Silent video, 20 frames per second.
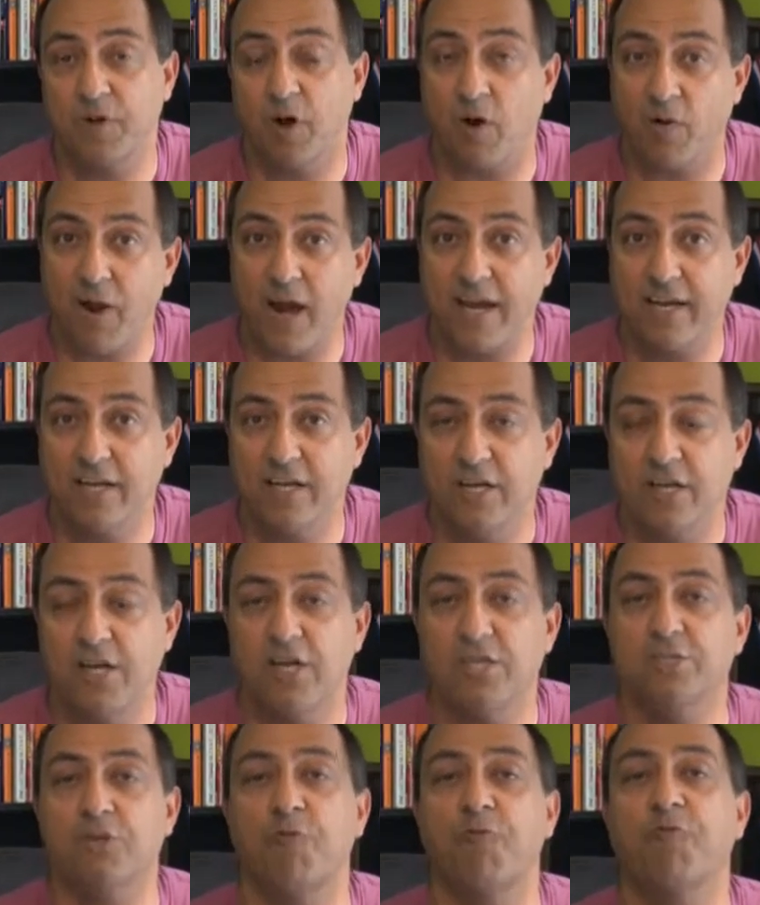Alright?
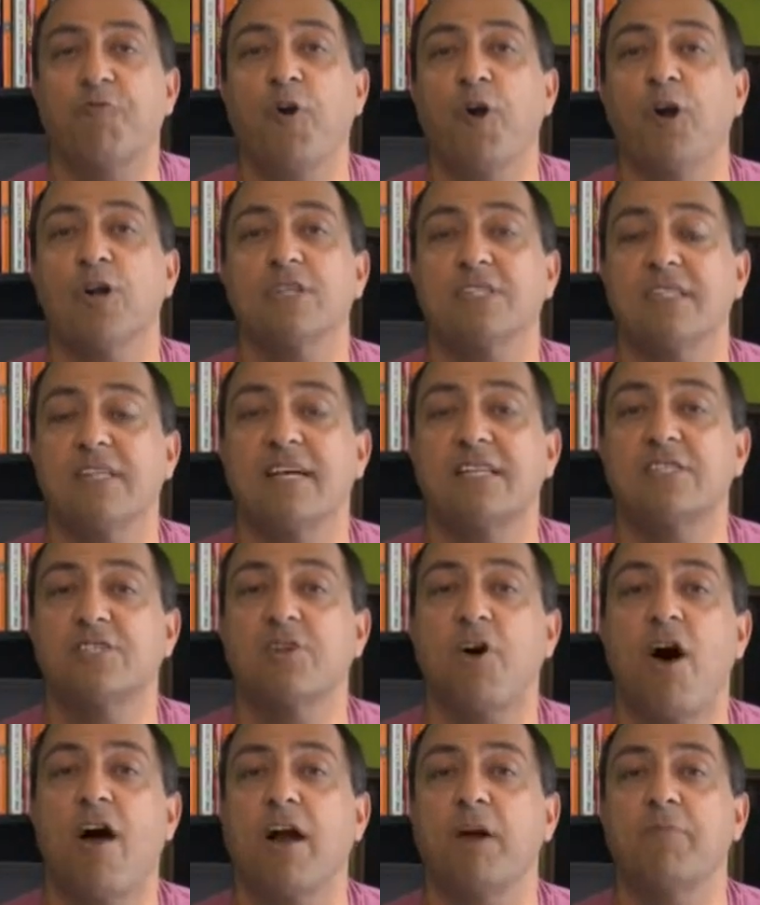So first, let's
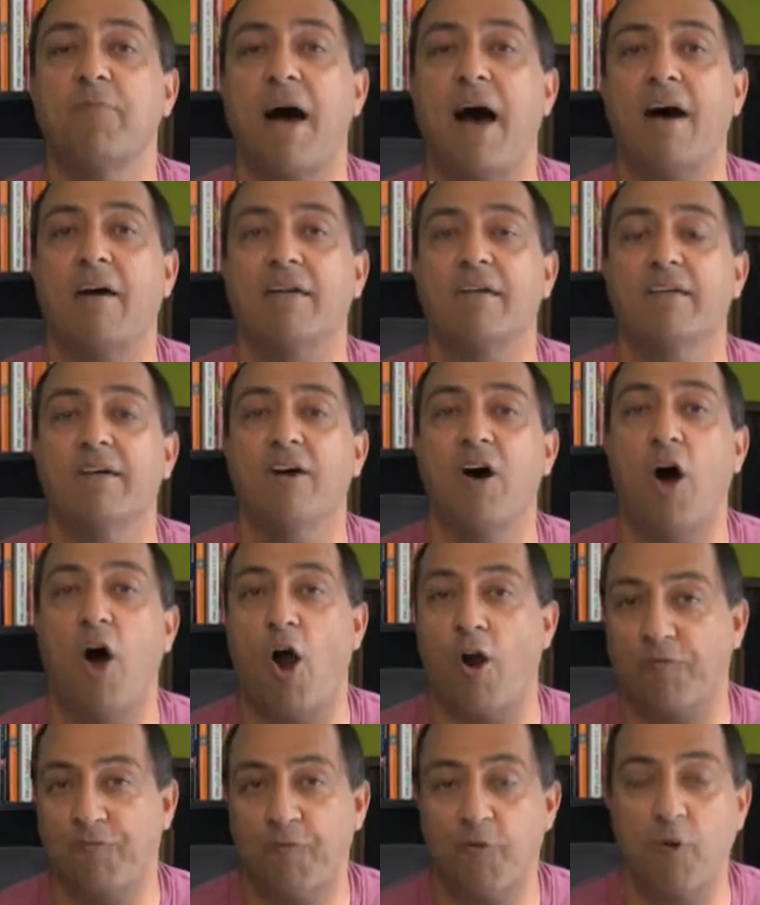talk about
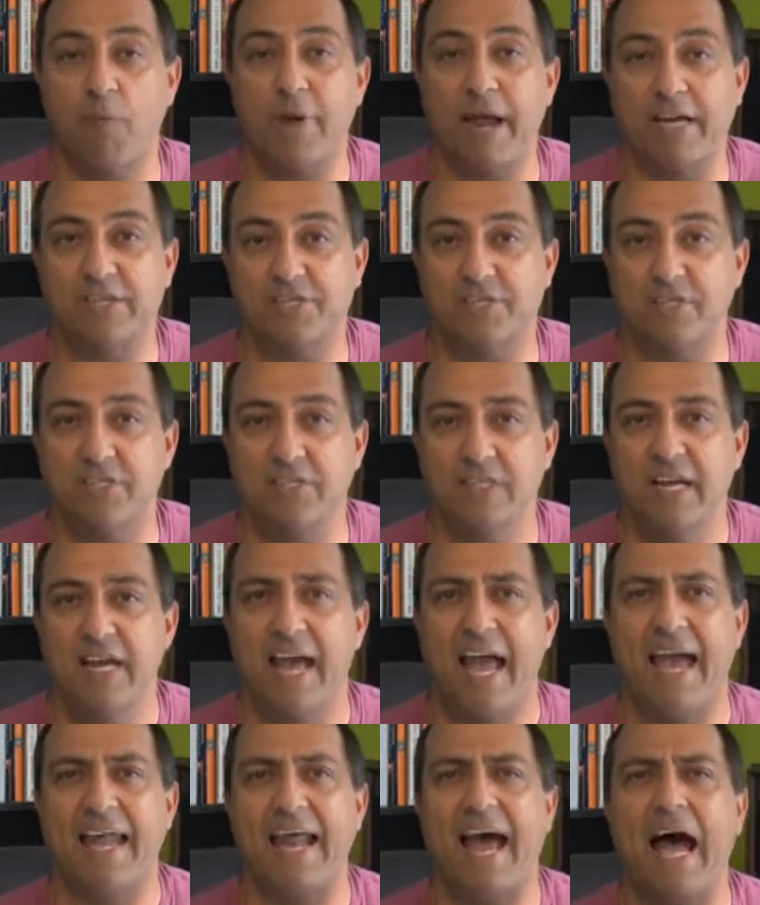our formation
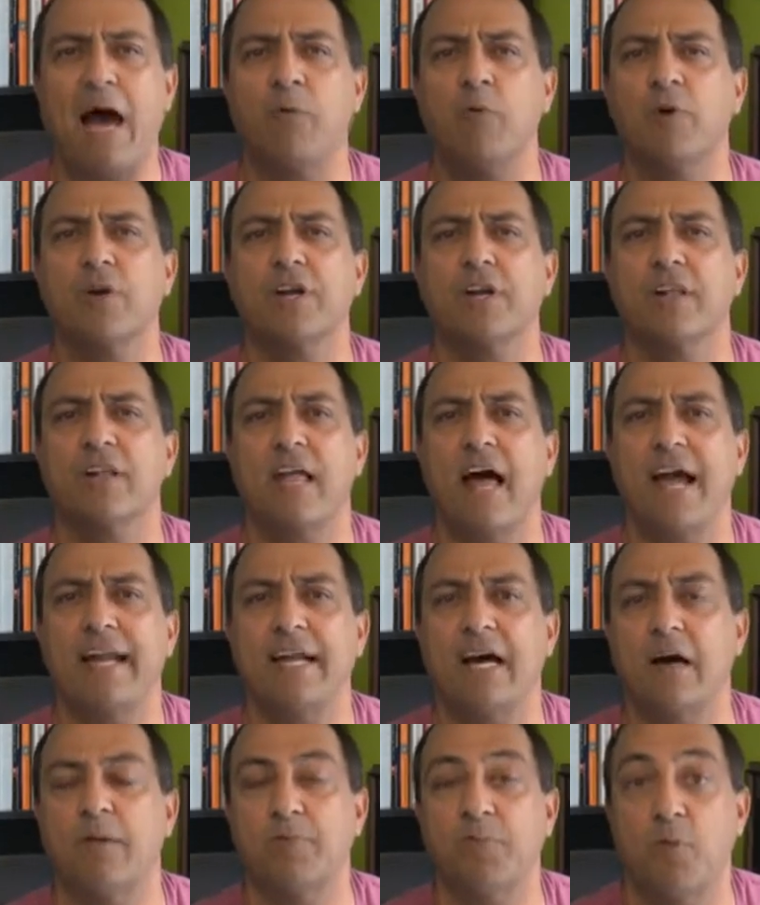and how we're going to line
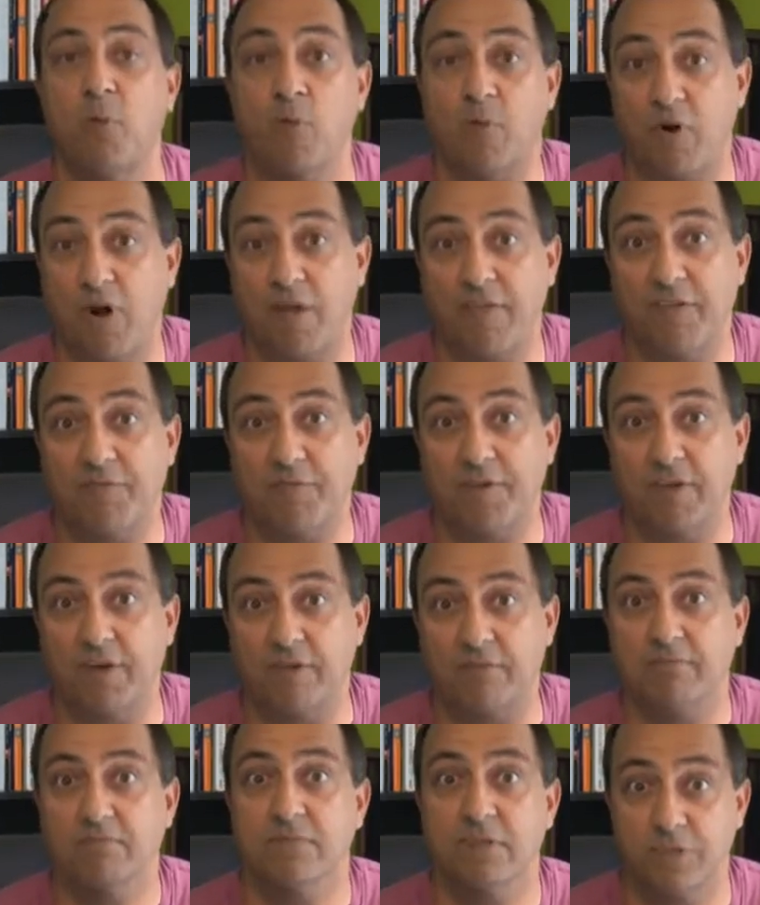up when we're on the
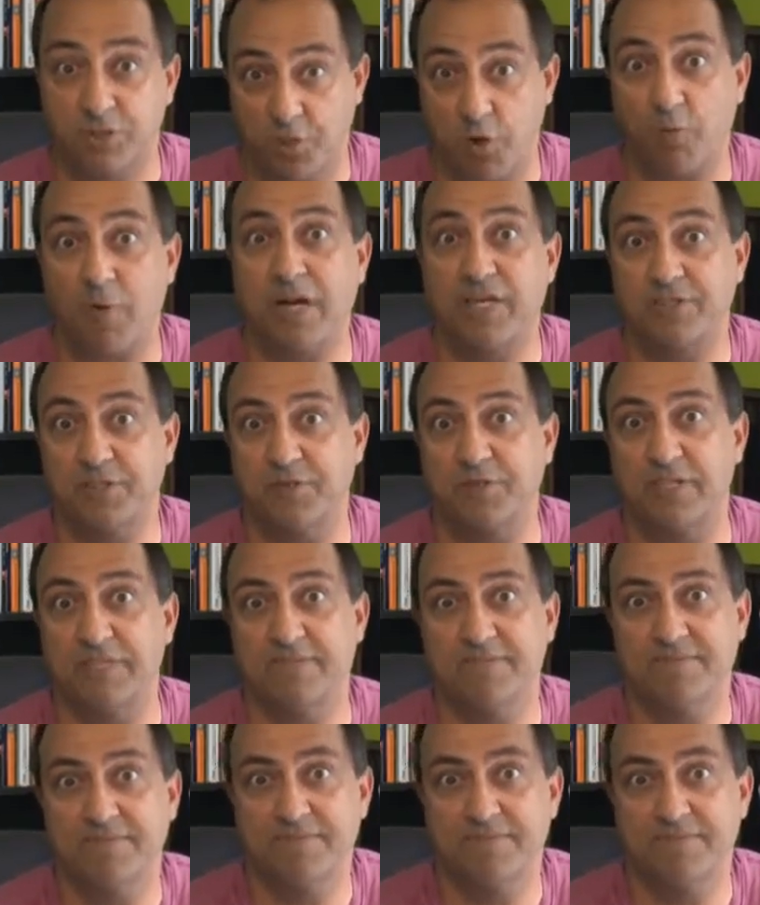field. Let's go right to it.